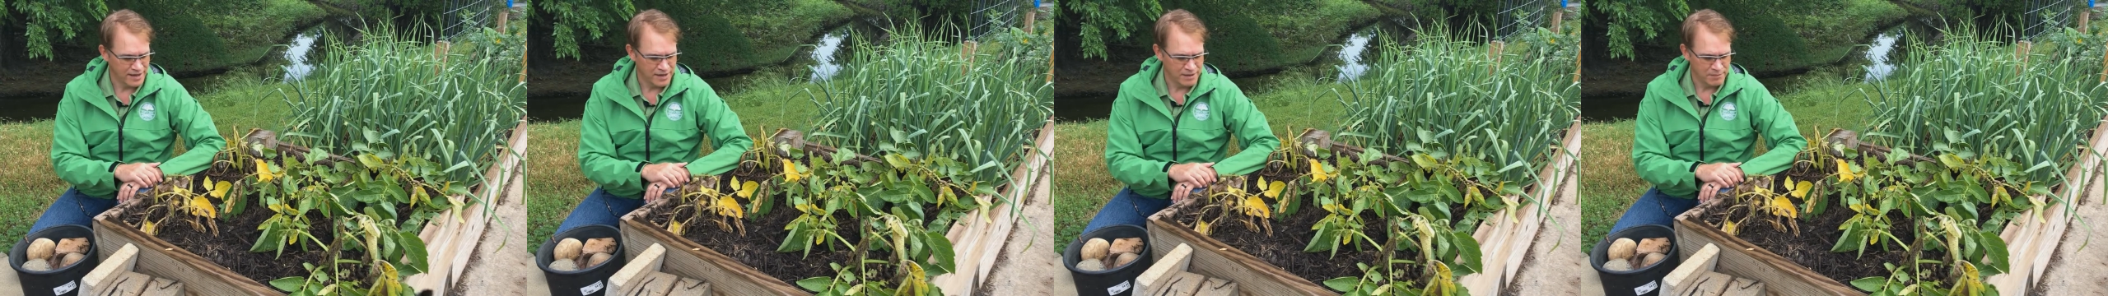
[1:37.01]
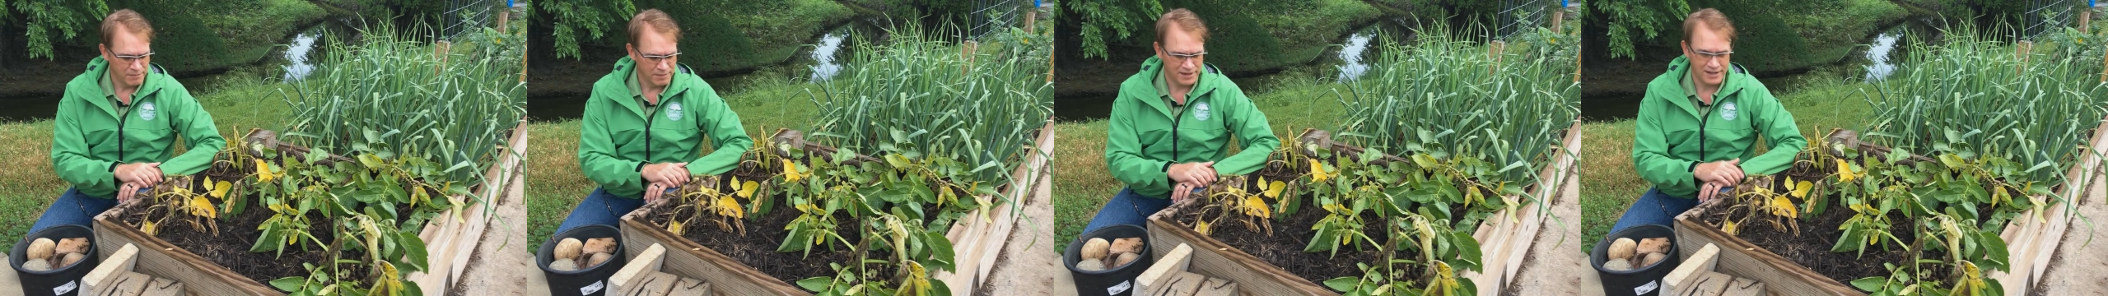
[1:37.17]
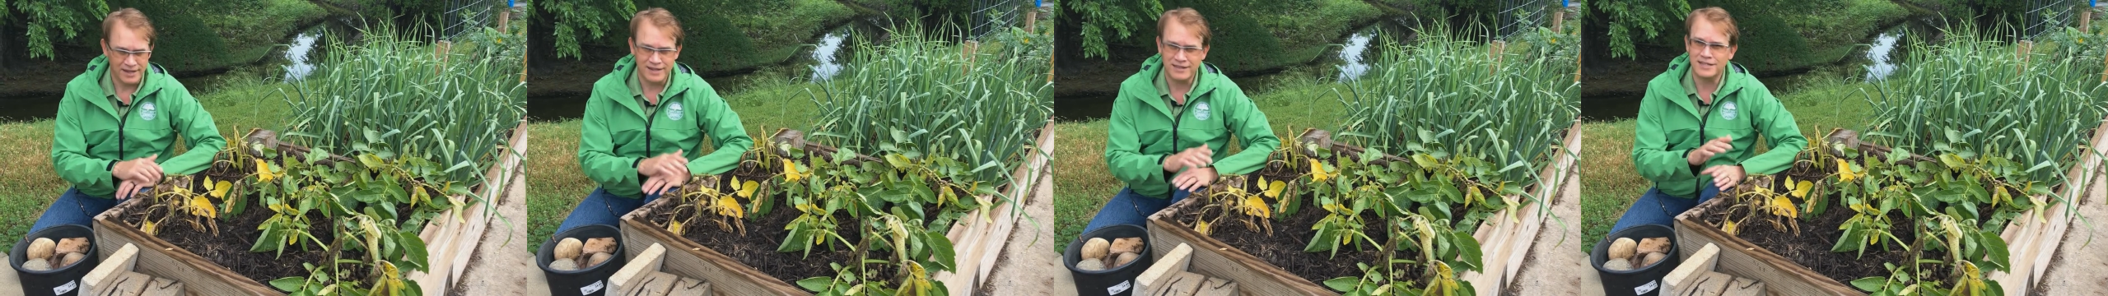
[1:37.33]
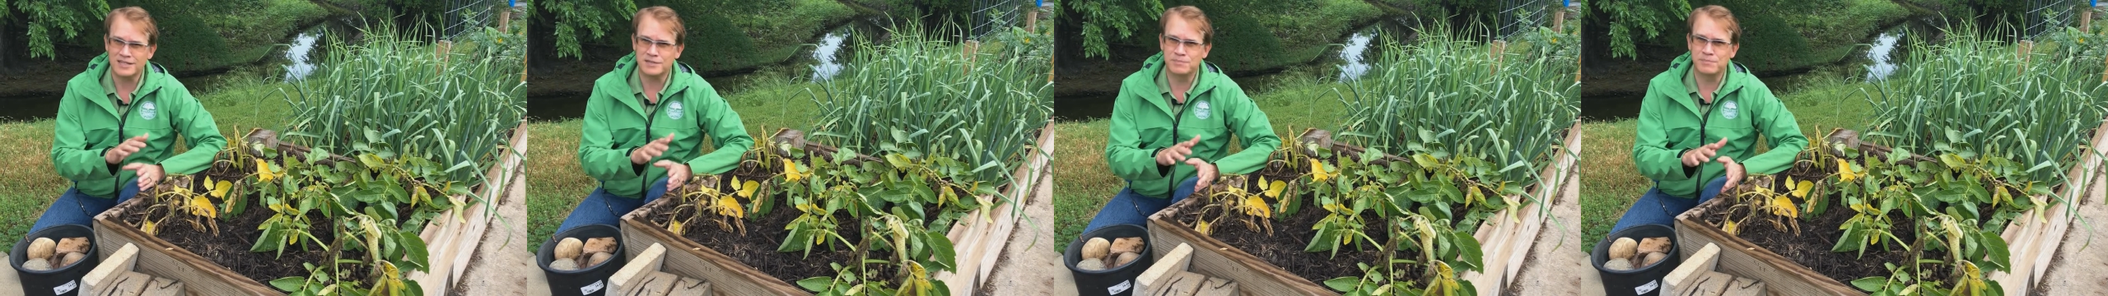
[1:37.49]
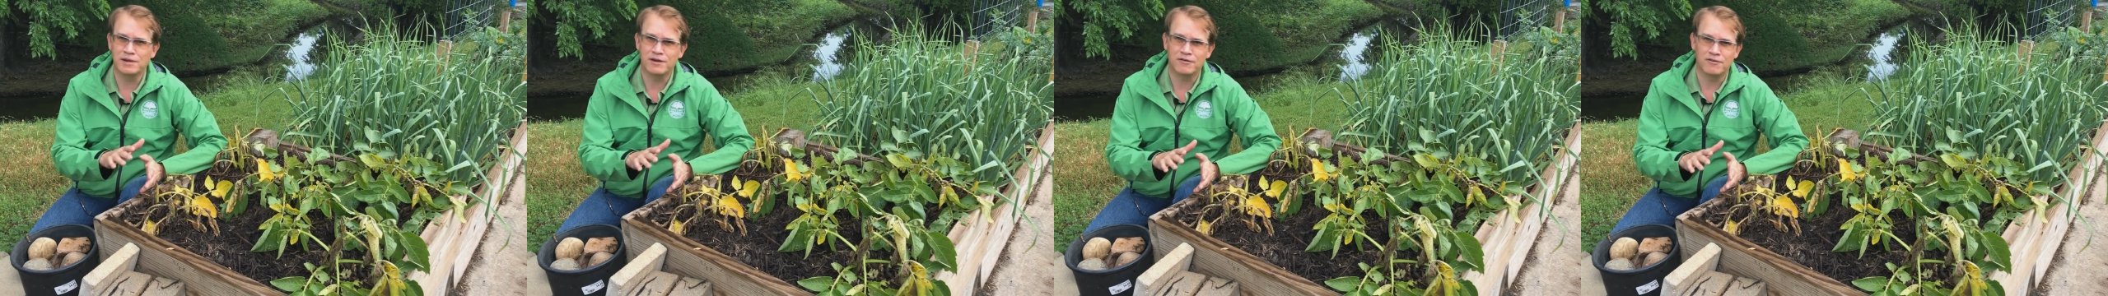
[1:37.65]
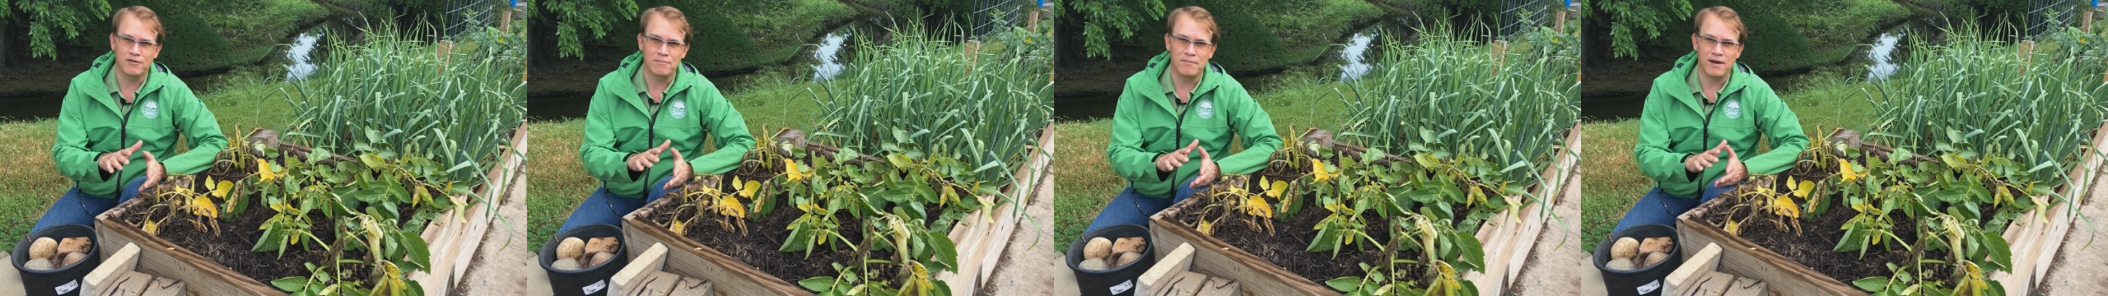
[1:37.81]
But let this be
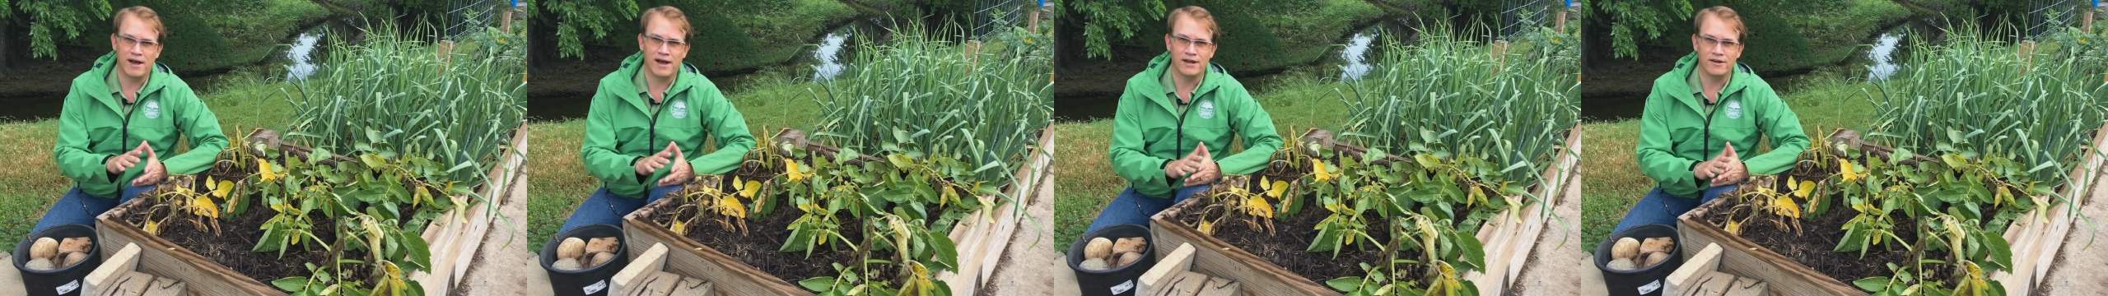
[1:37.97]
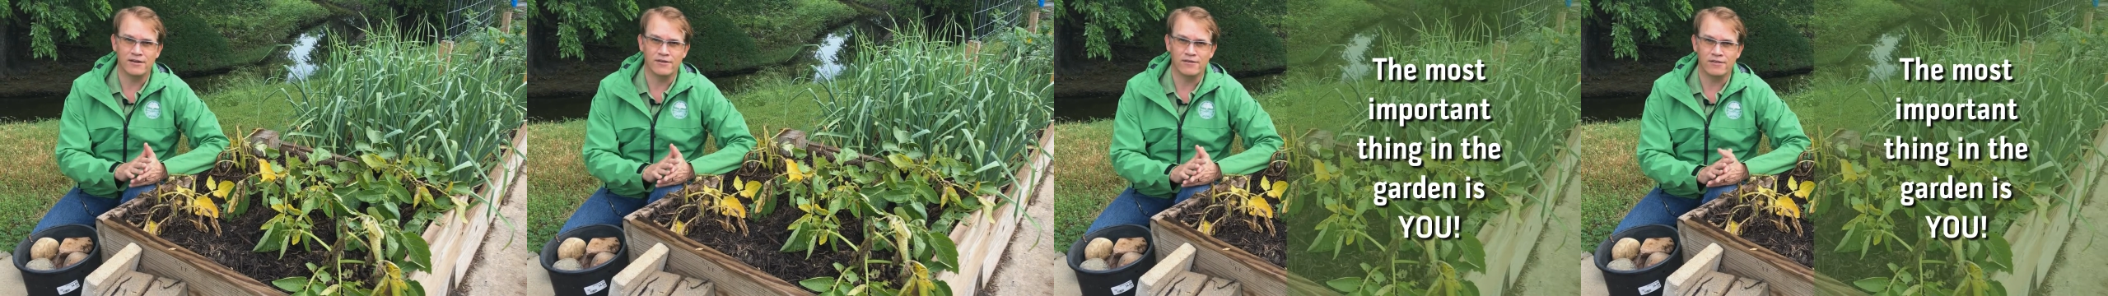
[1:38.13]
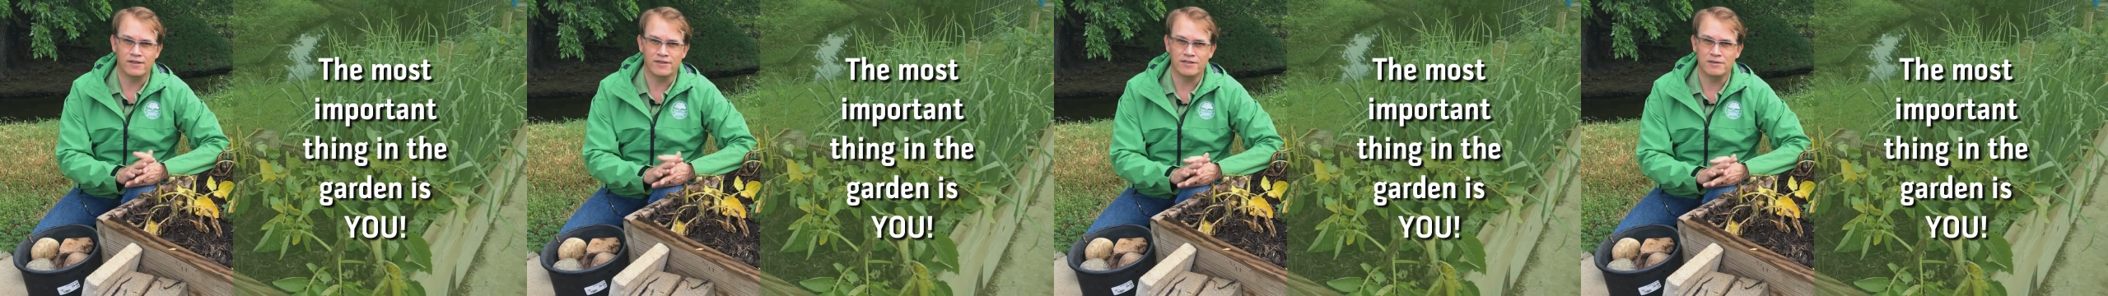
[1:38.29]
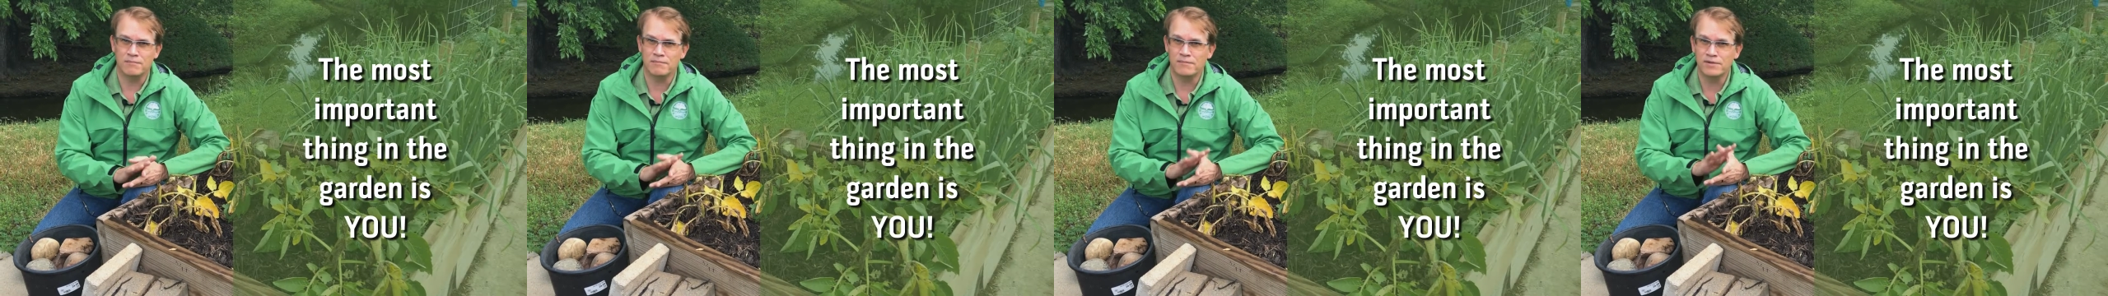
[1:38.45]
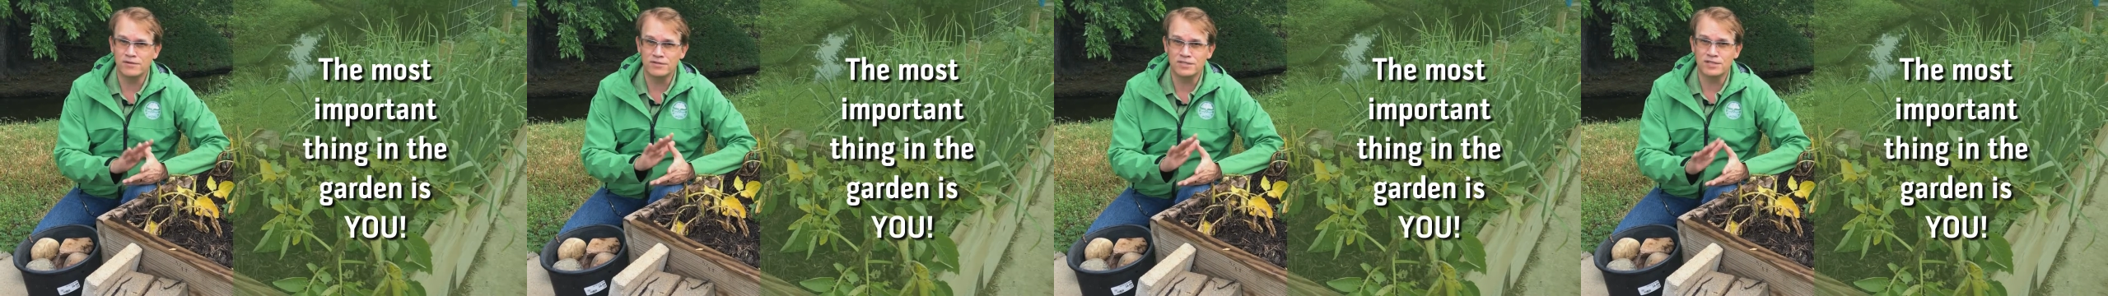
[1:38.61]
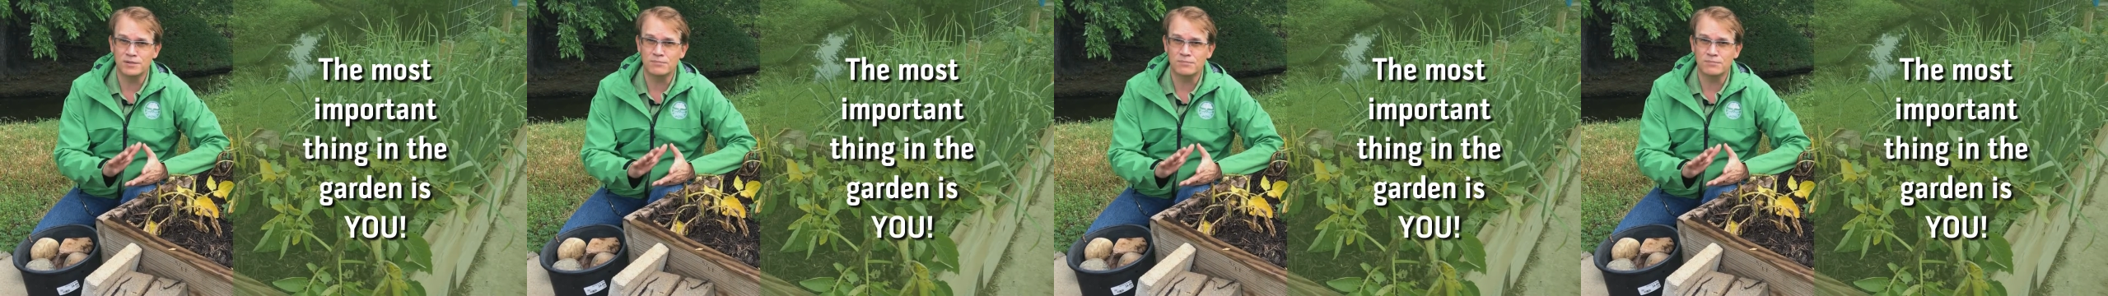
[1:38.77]
a reminder that the most